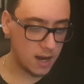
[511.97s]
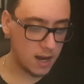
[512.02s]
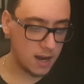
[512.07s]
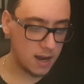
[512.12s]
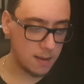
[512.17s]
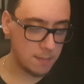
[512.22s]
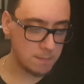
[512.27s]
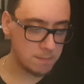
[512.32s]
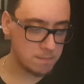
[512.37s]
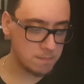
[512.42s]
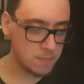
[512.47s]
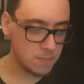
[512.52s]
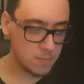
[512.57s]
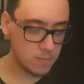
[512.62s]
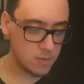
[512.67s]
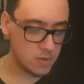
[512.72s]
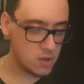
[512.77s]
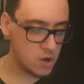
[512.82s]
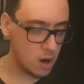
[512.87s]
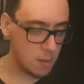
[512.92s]

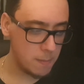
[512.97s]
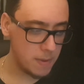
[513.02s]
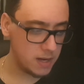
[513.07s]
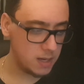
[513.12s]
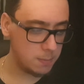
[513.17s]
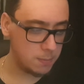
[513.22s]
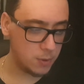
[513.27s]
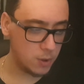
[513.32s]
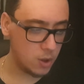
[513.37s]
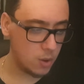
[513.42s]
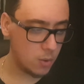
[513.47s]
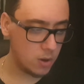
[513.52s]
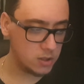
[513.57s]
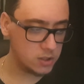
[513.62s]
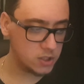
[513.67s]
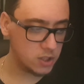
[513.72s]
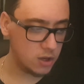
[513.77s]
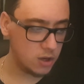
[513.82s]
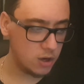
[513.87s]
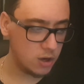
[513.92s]
Not many poor
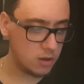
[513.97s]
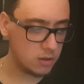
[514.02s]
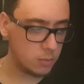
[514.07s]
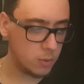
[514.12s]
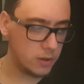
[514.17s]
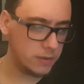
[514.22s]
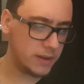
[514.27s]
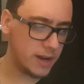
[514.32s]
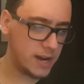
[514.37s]
ones at all.